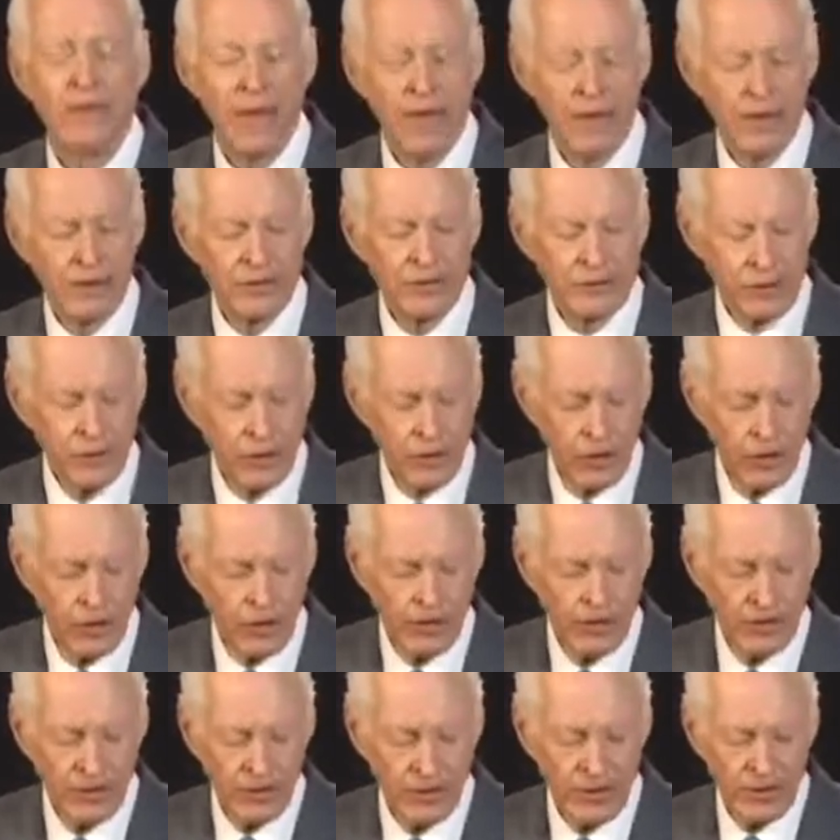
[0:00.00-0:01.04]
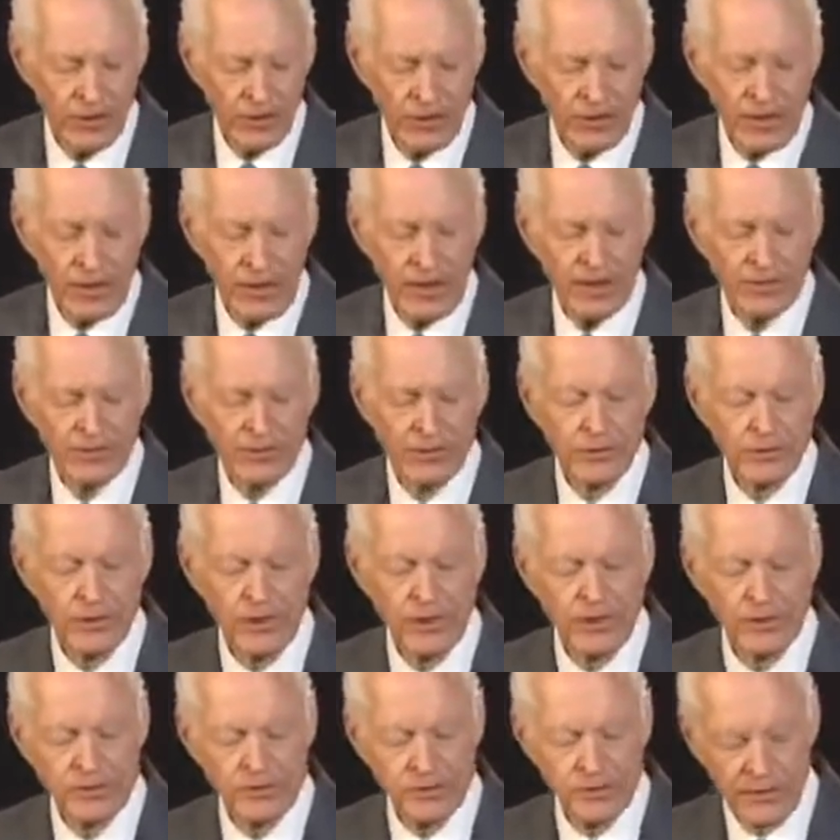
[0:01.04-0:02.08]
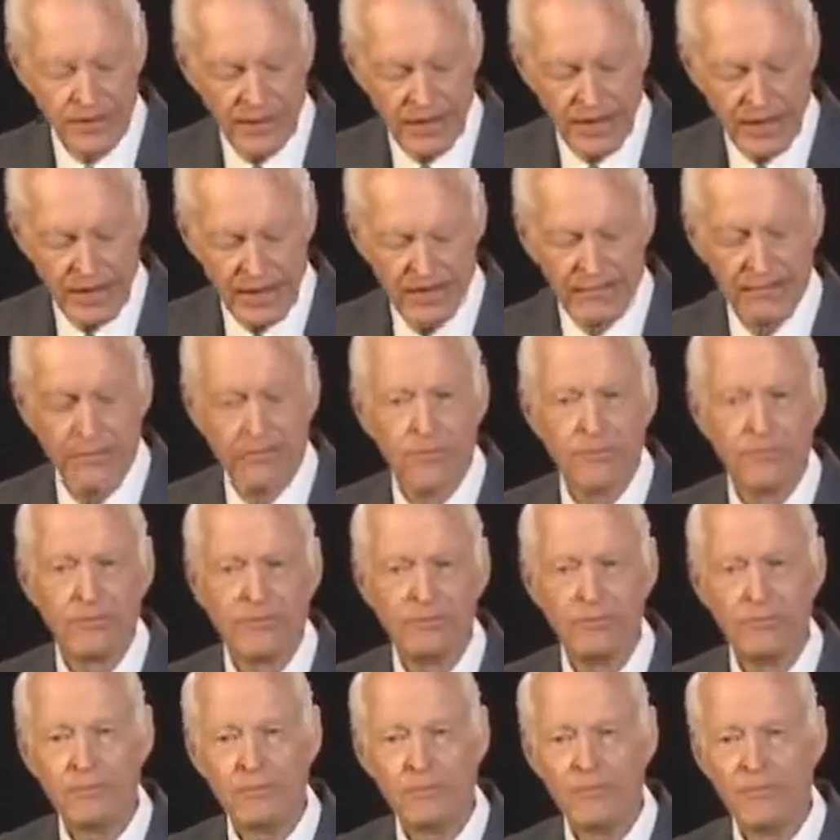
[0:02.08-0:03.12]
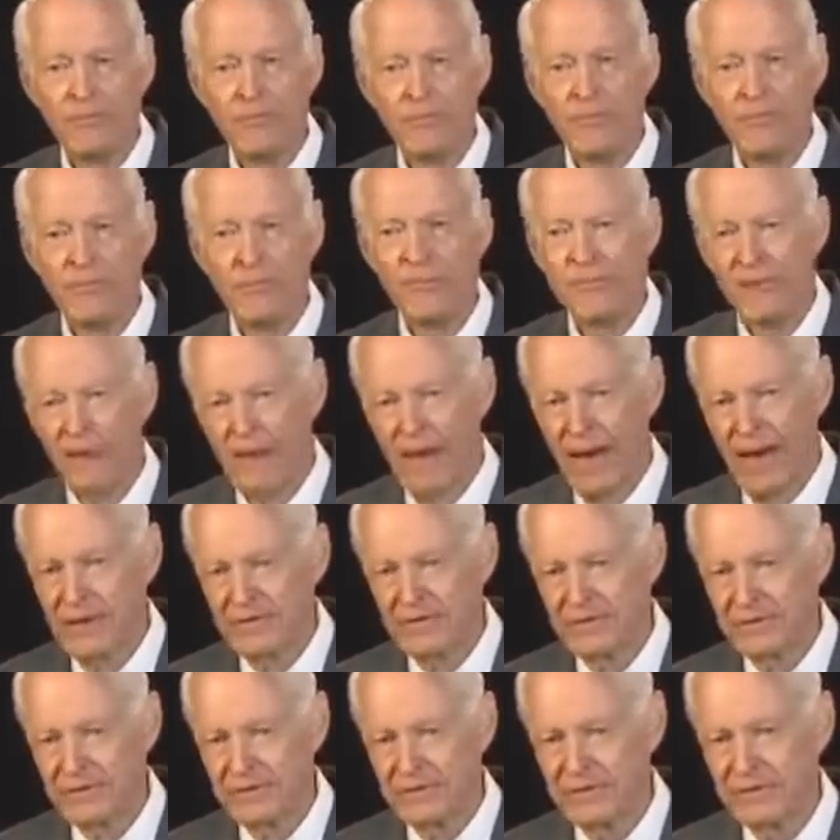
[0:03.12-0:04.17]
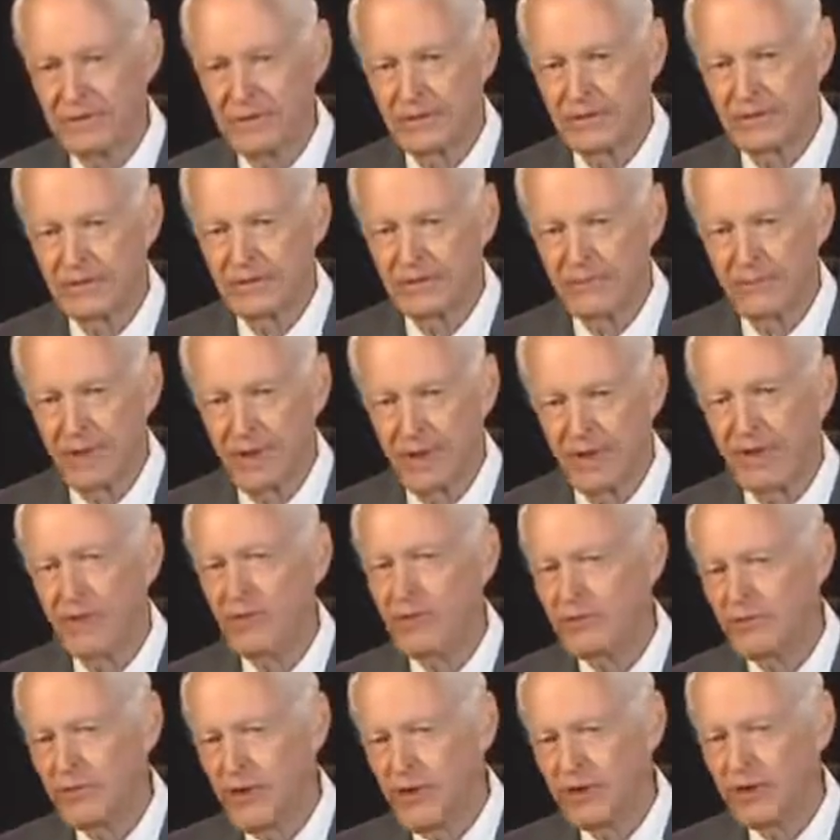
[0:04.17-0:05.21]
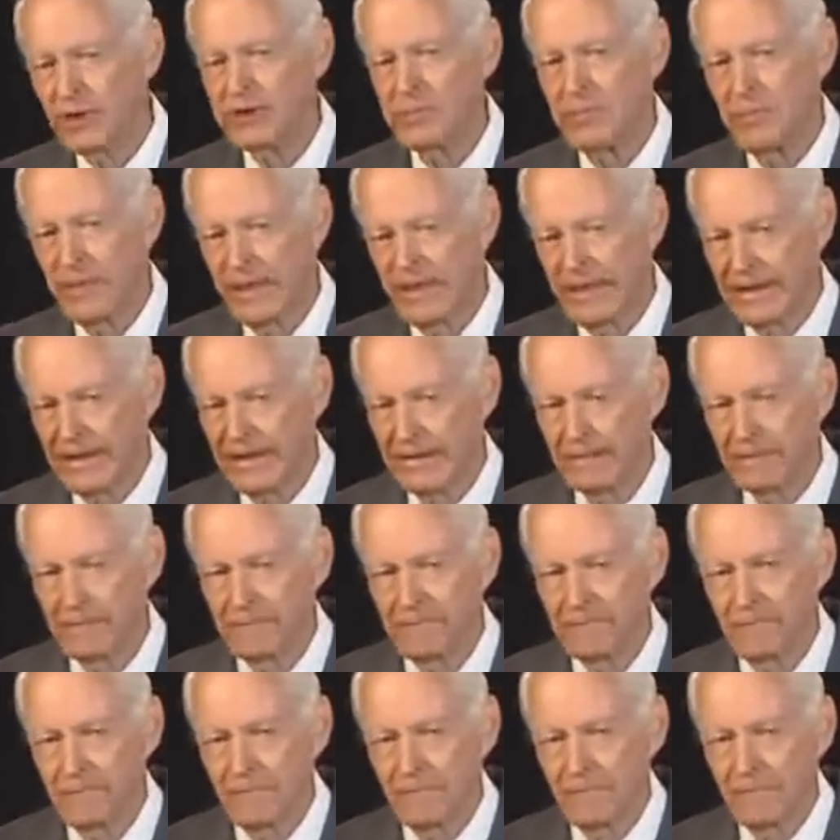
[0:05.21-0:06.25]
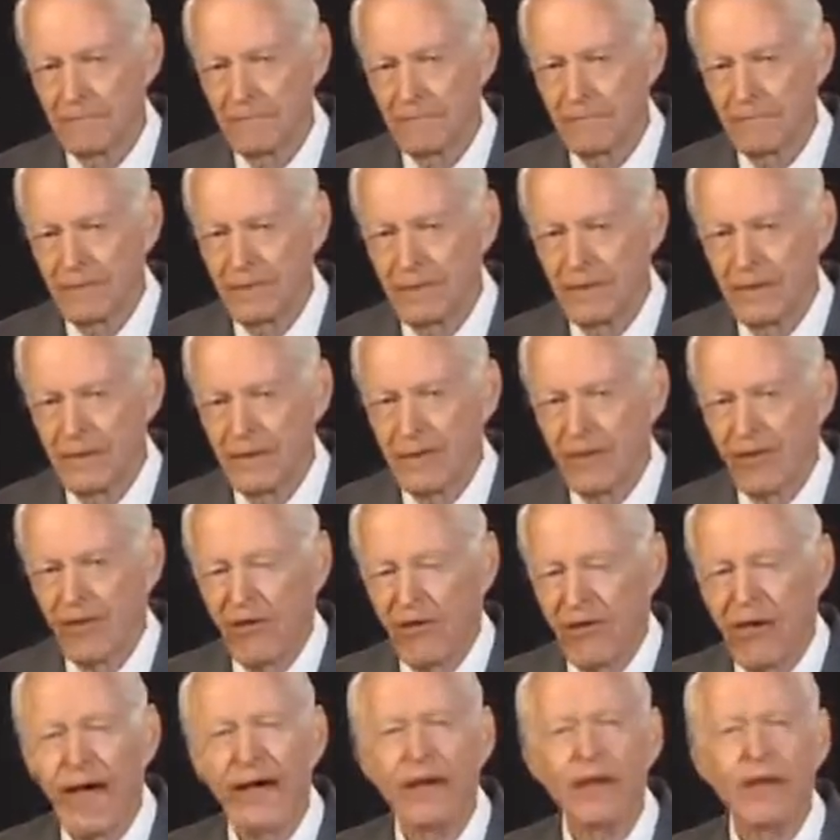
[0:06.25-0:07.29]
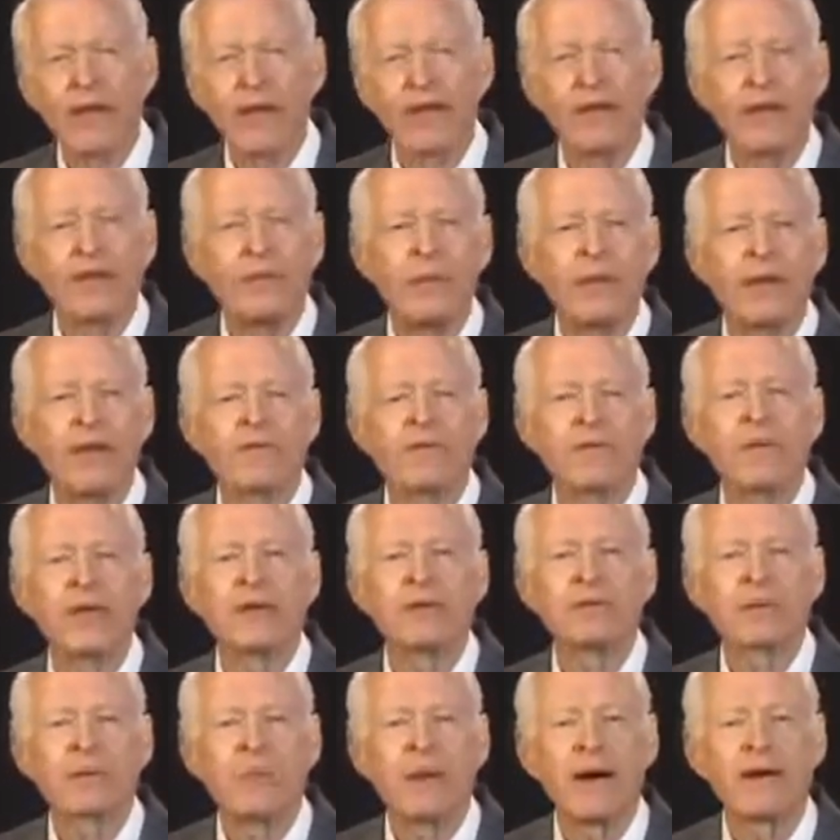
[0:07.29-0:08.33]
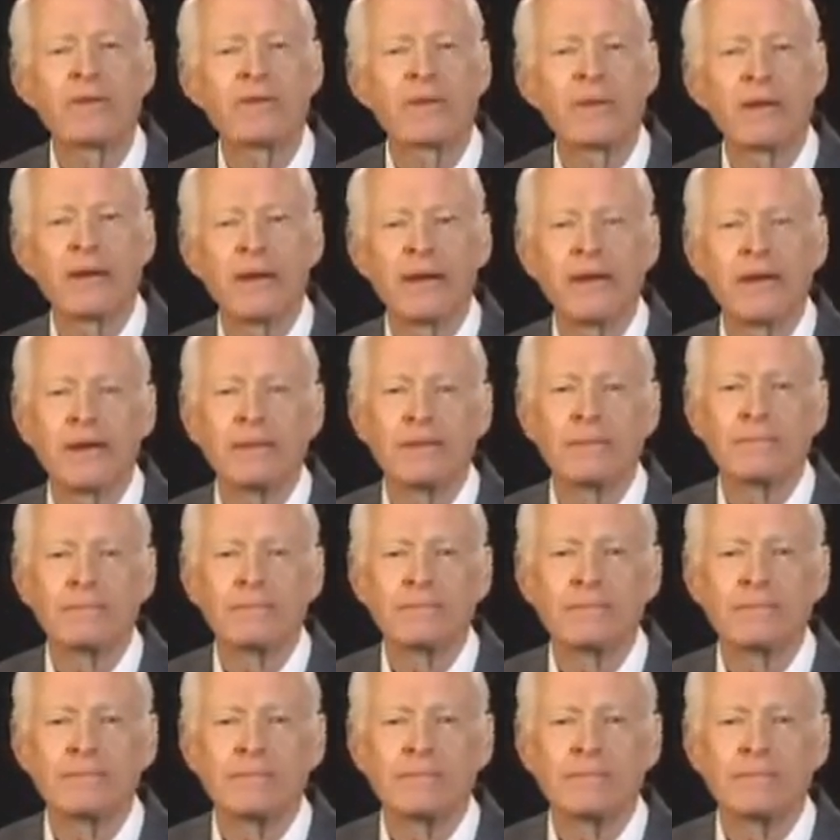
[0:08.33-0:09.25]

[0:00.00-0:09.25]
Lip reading: They are taught how to enslave the masses. Let me try to explain. I learned many things about the elite.